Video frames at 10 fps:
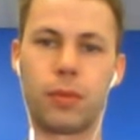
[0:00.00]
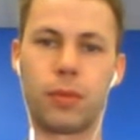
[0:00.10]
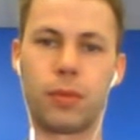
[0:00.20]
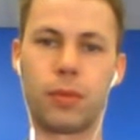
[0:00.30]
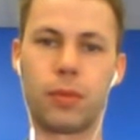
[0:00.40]

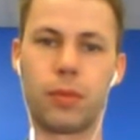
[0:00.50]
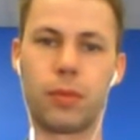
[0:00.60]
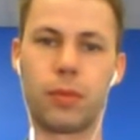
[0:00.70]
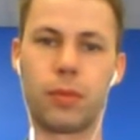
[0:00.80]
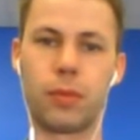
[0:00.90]

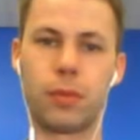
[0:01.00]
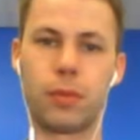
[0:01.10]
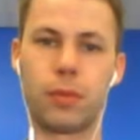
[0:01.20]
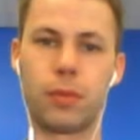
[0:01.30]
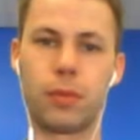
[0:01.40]

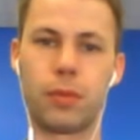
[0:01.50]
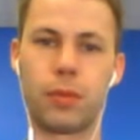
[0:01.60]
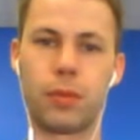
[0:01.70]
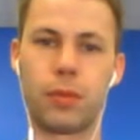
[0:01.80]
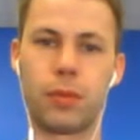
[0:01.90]

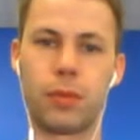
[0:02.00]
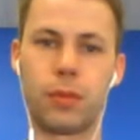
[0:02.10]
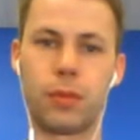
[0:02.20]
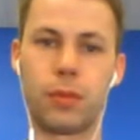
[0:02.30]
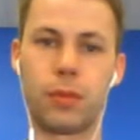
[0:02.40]

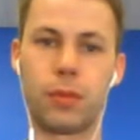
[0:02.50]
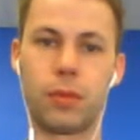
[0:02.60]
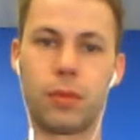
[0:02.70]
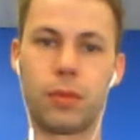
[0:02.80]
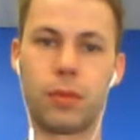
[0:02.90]

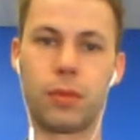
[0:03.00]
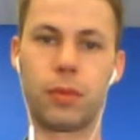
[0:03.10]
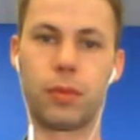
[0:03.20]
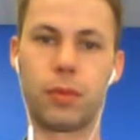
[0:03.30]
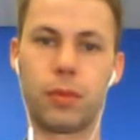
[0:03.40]

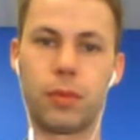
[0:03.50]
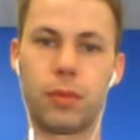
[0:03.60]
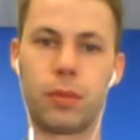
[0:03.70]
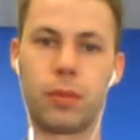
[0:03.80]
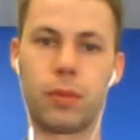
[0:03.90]

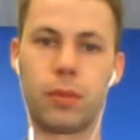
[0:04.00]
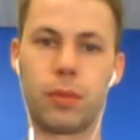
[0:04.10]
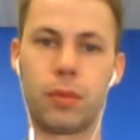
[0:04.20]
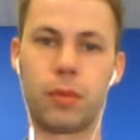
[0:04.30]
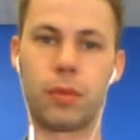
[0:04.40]

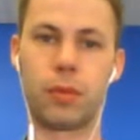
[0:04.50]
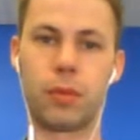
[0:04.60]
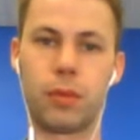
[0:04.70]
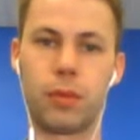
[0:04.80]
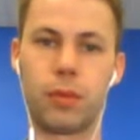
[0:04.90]
(silent)